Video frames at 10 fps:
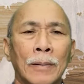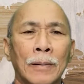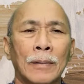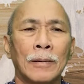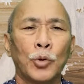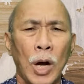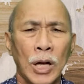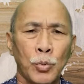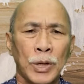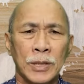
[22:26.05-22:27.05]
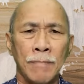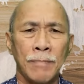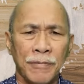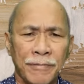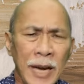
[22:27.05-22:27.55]
So as we say, be
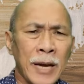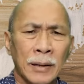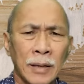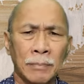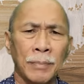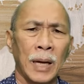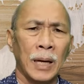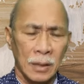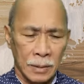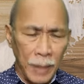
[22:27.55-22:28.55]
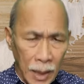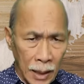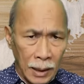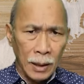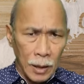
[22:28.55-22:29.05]
fit, it means
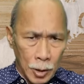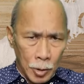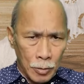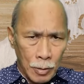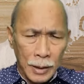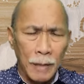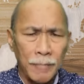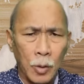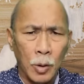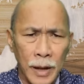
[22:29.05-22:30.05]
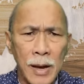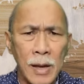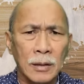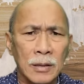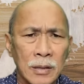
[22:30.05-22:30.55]
me, you, and everyone
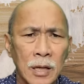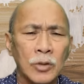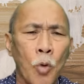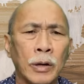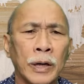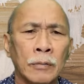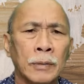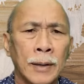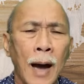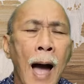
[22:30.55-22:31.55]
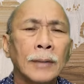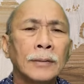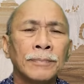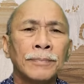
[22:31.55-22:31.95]
else that's walking with God